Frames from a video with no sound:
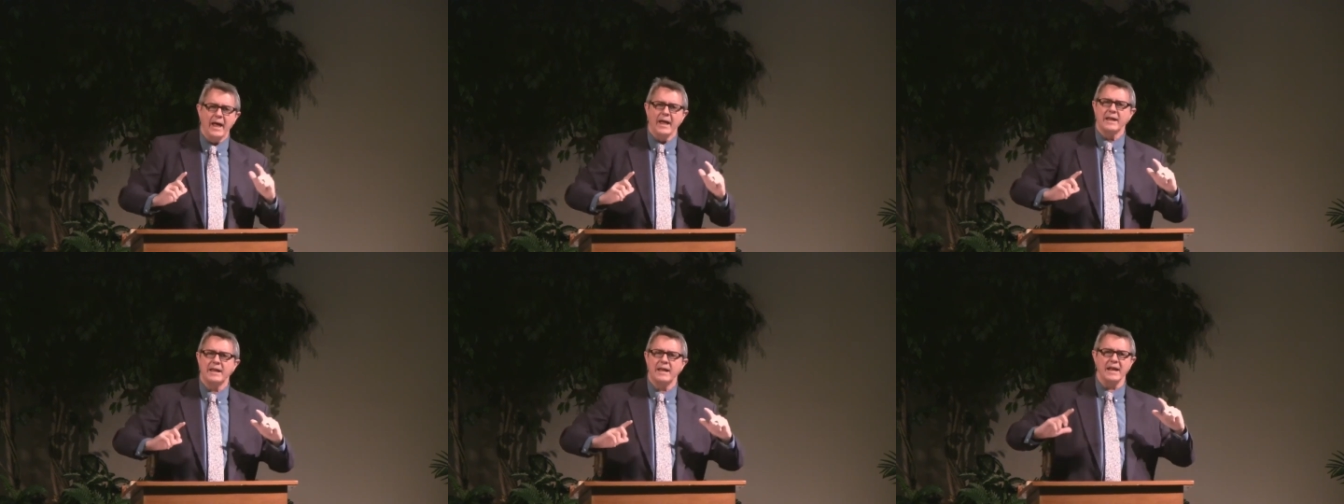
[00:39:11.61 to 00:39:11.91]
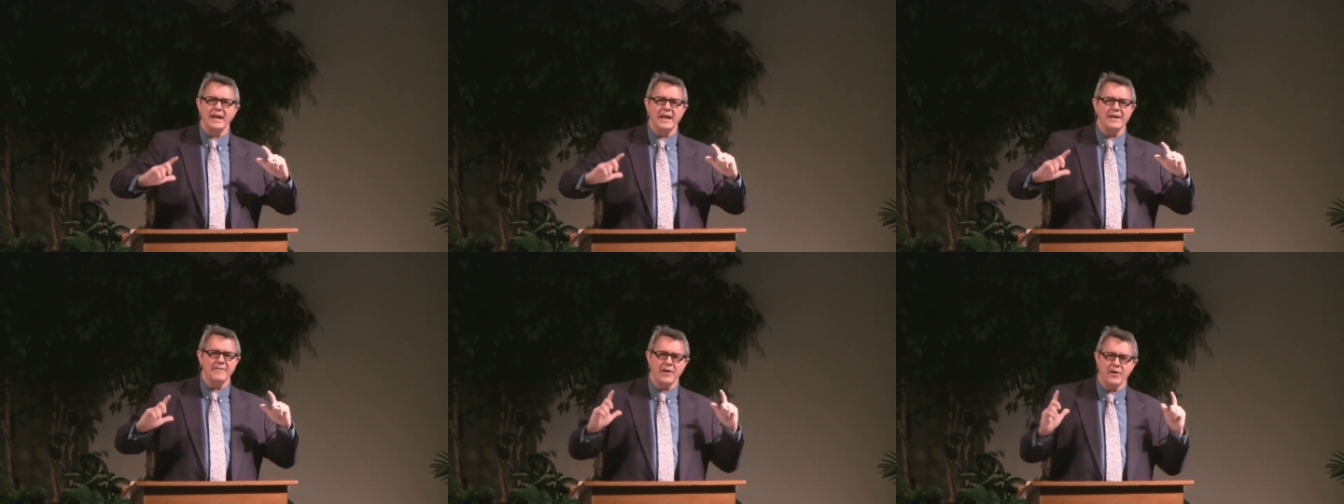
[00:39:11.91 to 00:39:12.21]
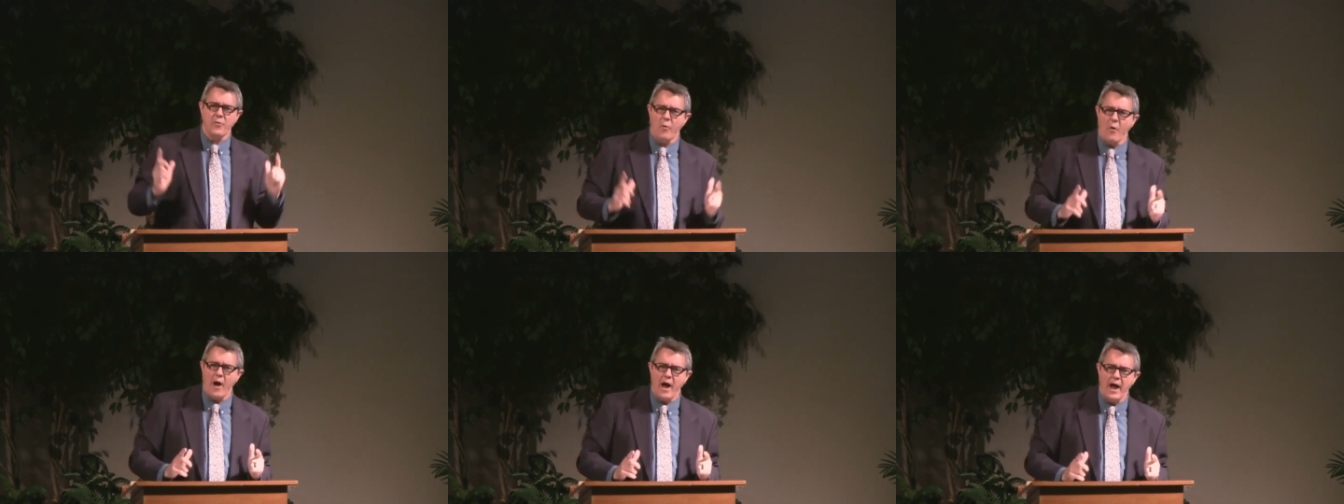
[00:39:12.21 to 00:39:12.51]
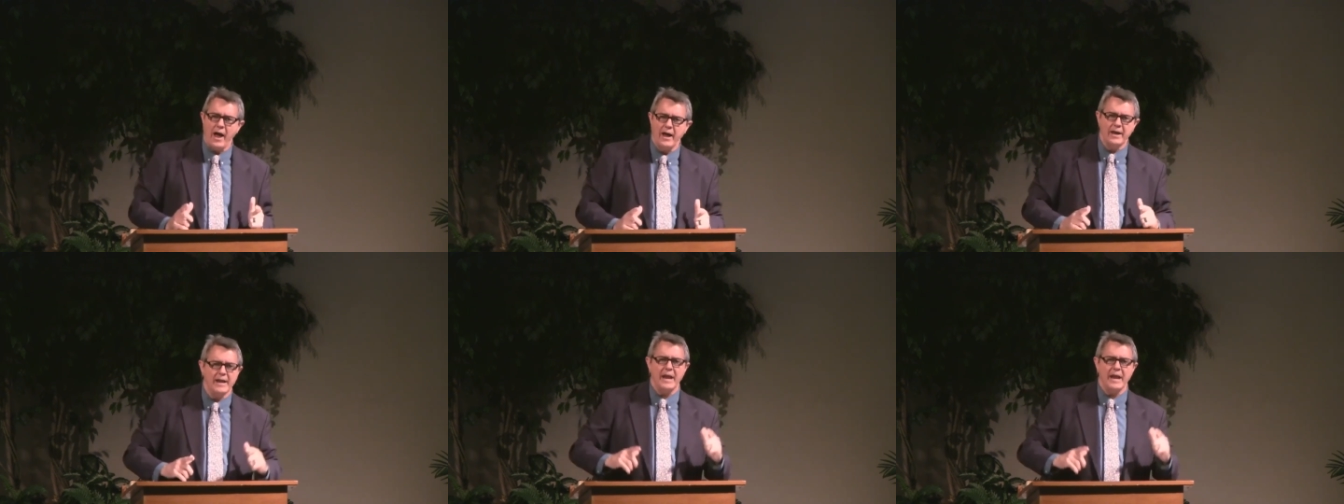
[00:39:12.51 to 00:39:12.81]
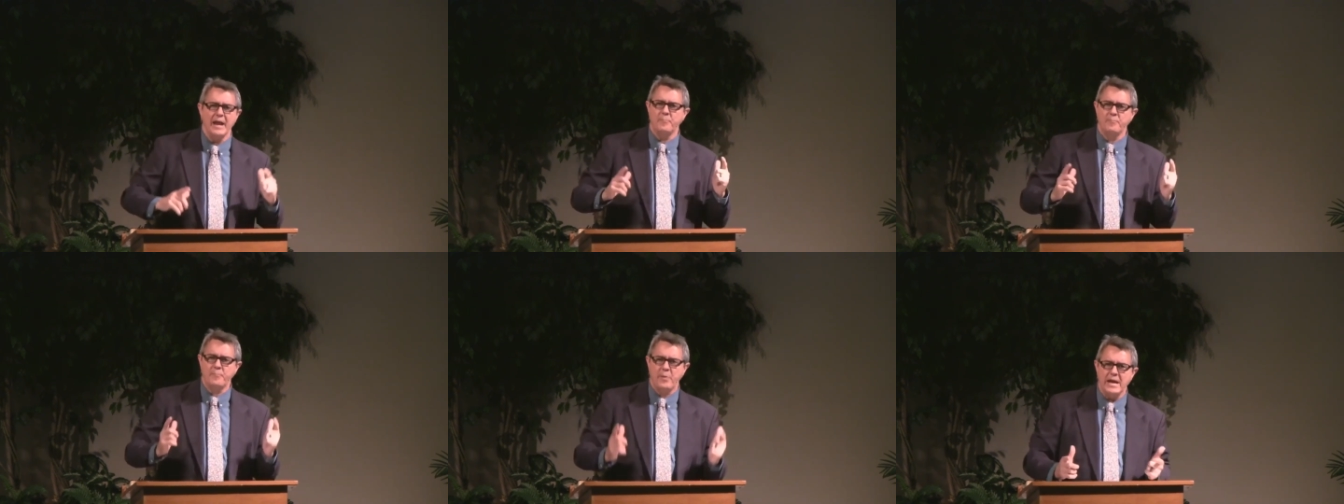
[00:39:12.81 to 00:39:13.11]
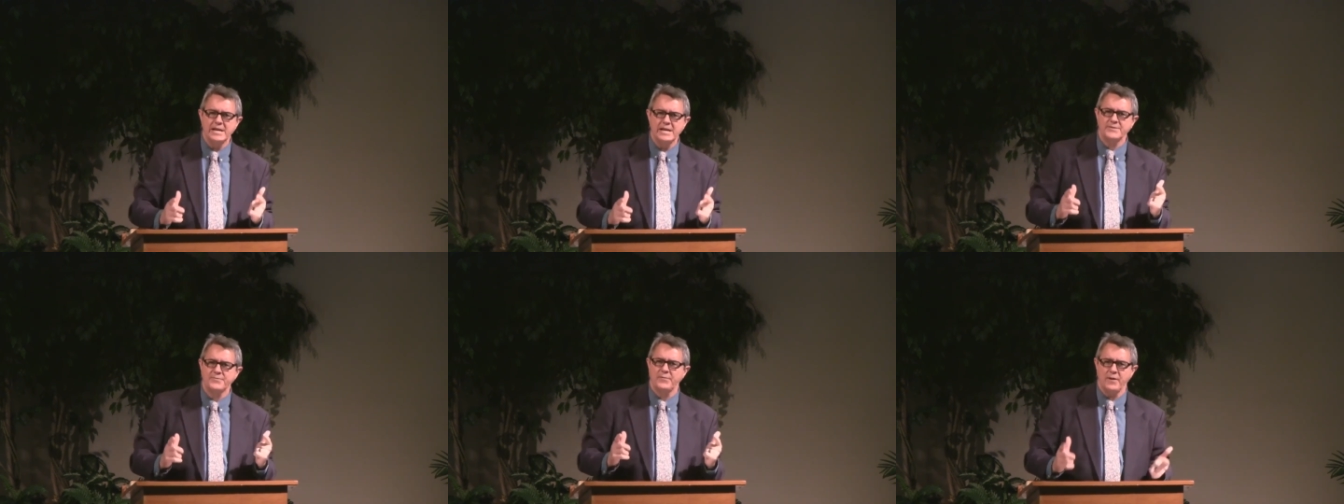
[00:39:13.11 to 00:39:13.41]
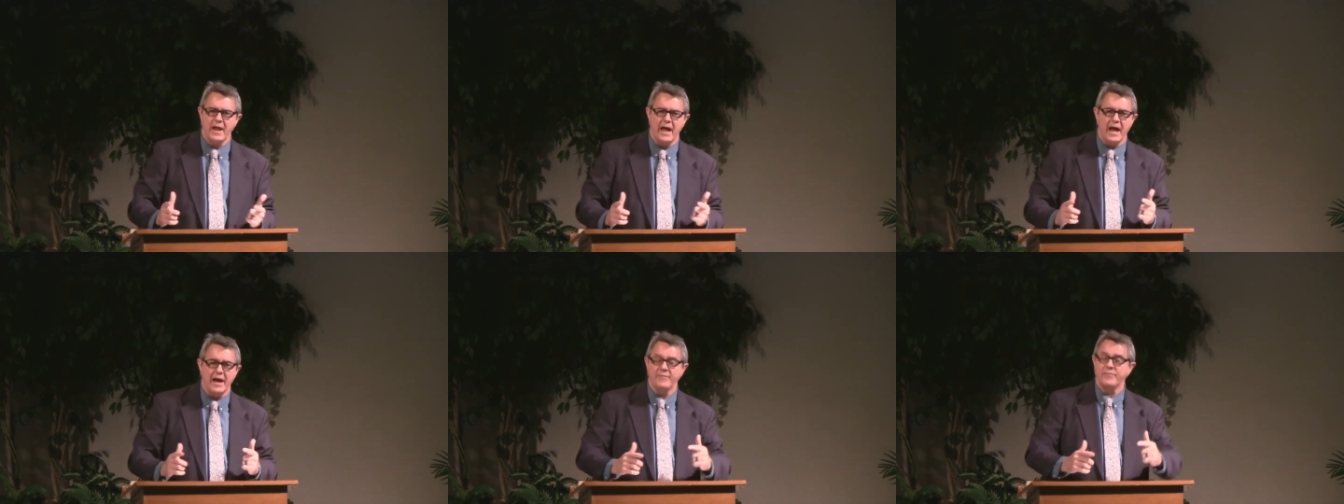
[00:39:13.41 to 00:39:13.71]
can live a quiet and
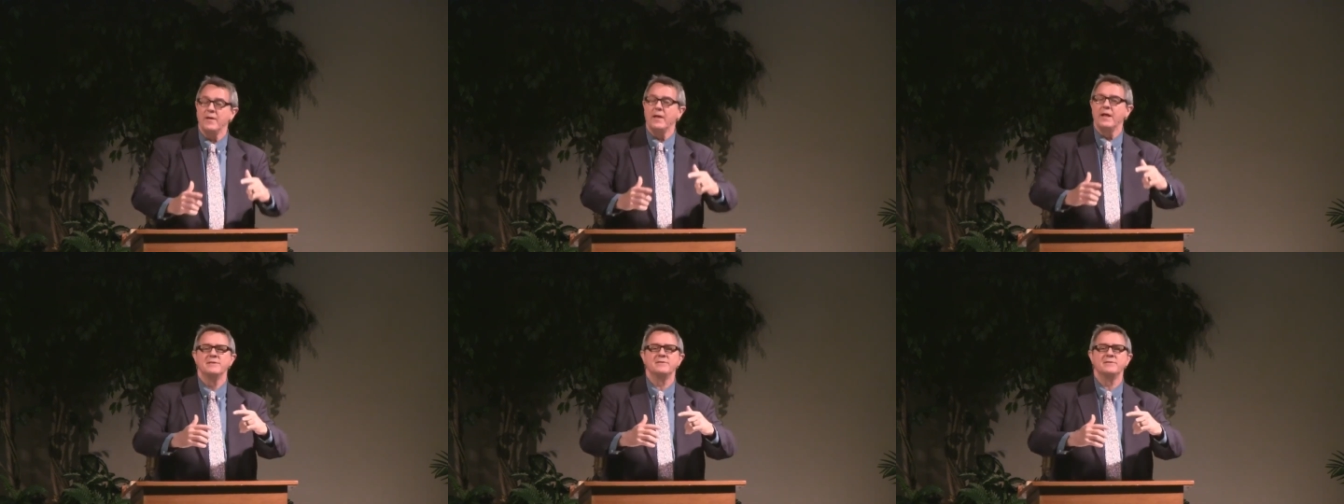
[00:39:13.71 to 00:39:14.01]
peaceful life,